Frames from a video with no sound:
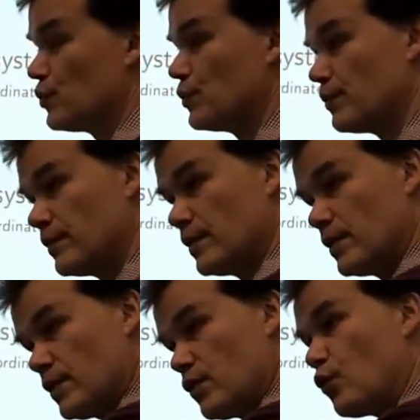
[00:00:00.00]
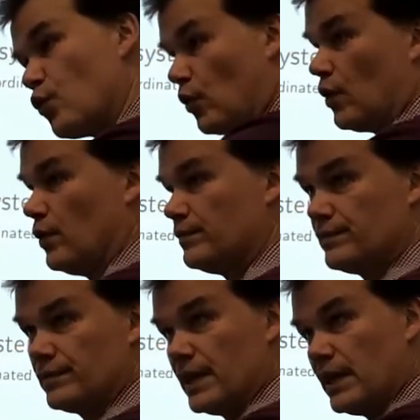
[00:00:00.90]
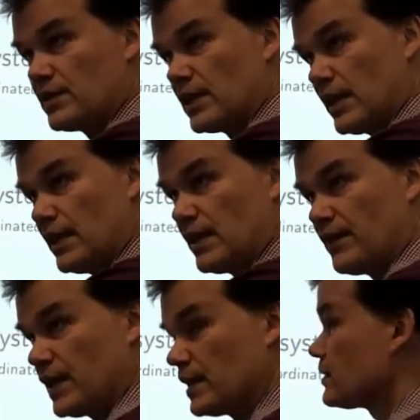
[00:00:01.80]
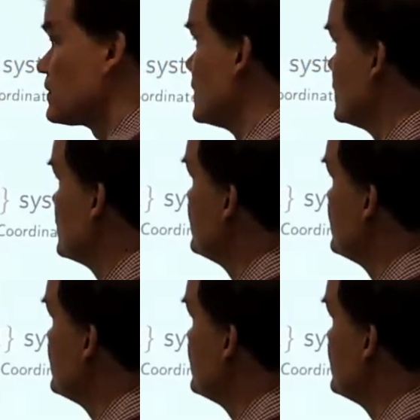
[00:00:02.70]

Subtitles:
to null intercell interference, right?